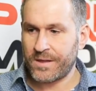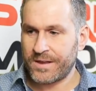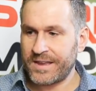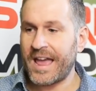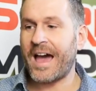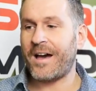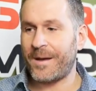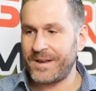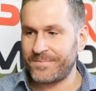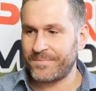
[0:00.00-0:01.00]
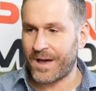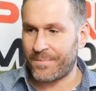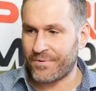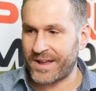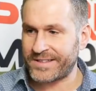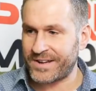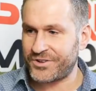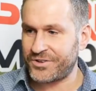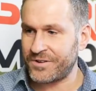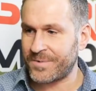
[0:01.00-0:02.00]
Yeah, I mean, President
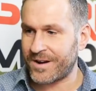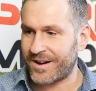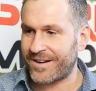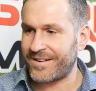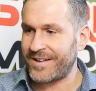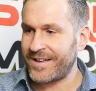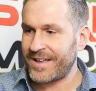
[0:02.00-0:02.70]
Schumer